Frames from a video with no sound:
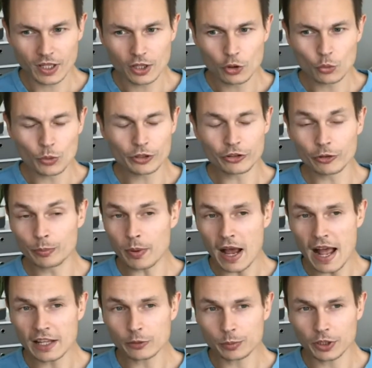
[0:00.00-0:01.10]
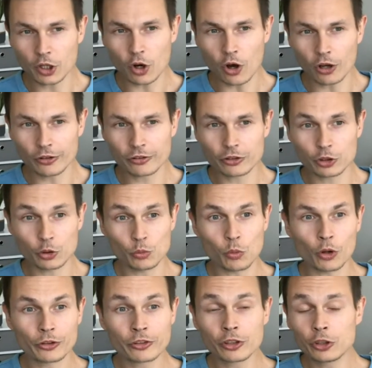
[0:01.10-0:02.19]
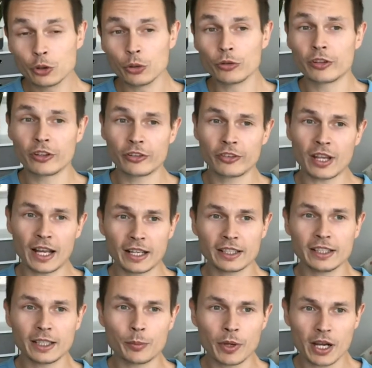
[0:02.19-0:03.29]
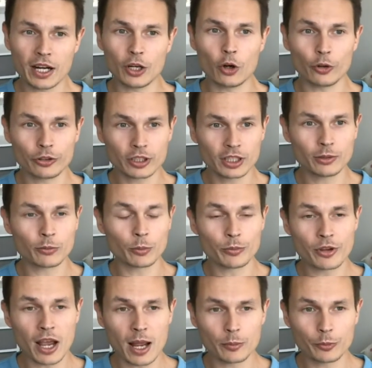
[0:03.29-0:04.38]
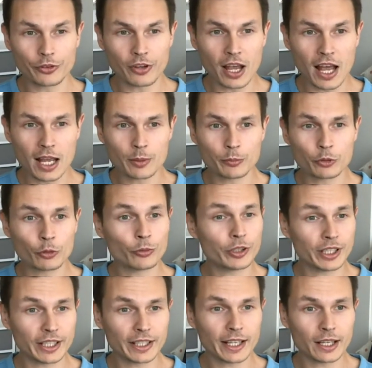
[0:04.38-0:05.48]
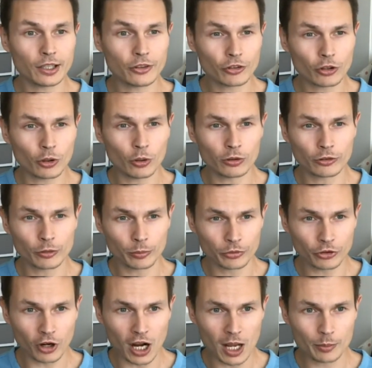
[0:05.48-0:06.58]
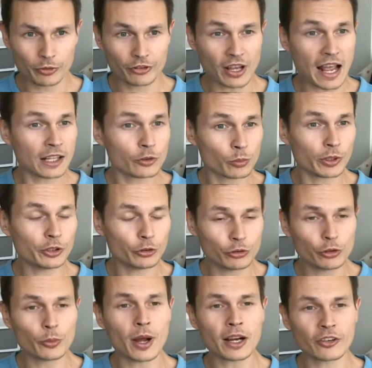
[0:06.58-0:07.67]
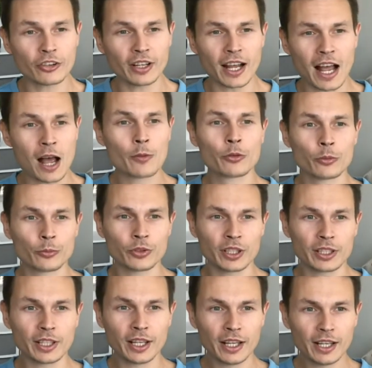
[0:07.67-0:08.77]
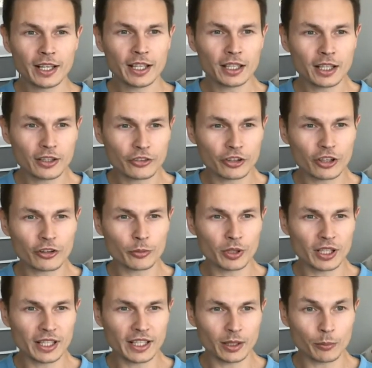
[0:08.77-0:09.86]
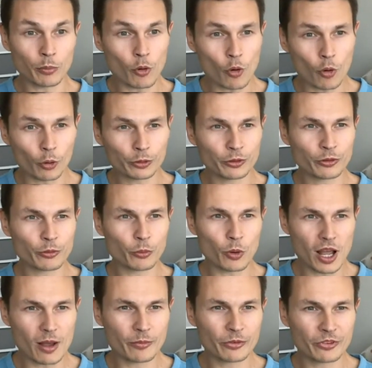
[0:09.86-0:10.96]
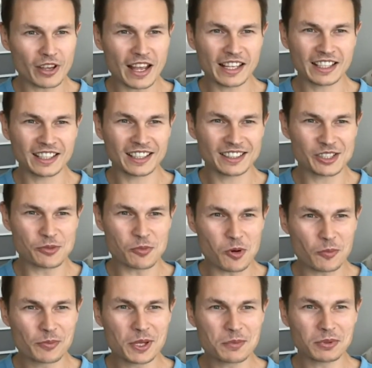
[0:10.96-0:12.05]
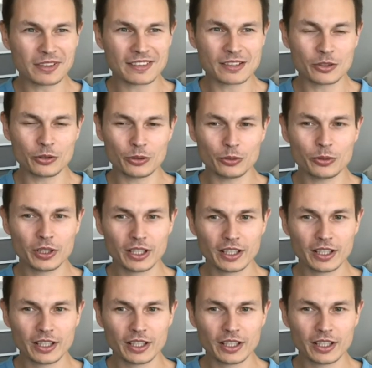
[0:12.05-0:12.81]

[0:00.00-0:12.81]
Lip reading: which is bad because you want to use this technique periodically from time to time to re-engage old subscribers. And when you do actually have something legitimately important worth saying, you want people to